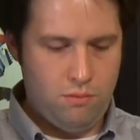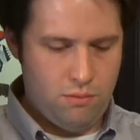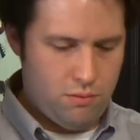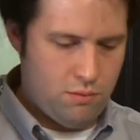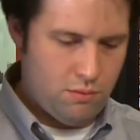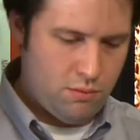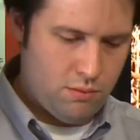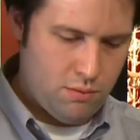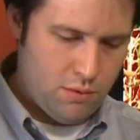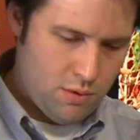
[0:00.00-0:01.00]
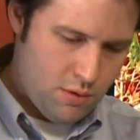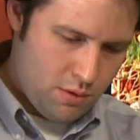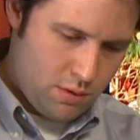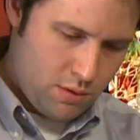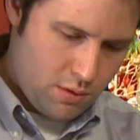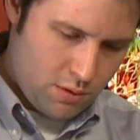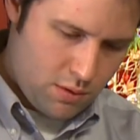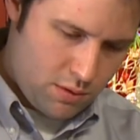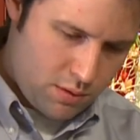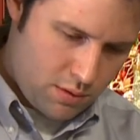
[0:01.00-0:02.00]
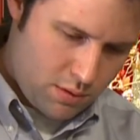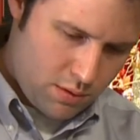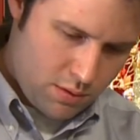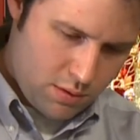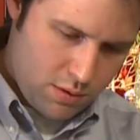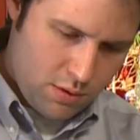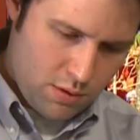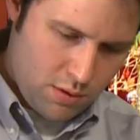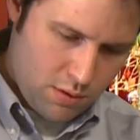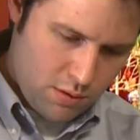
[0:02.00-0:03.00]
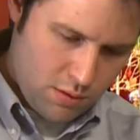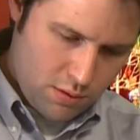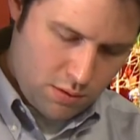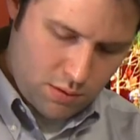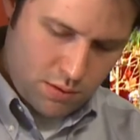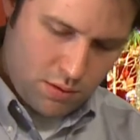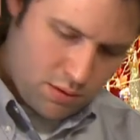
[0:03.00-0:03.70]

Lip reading: [no speech]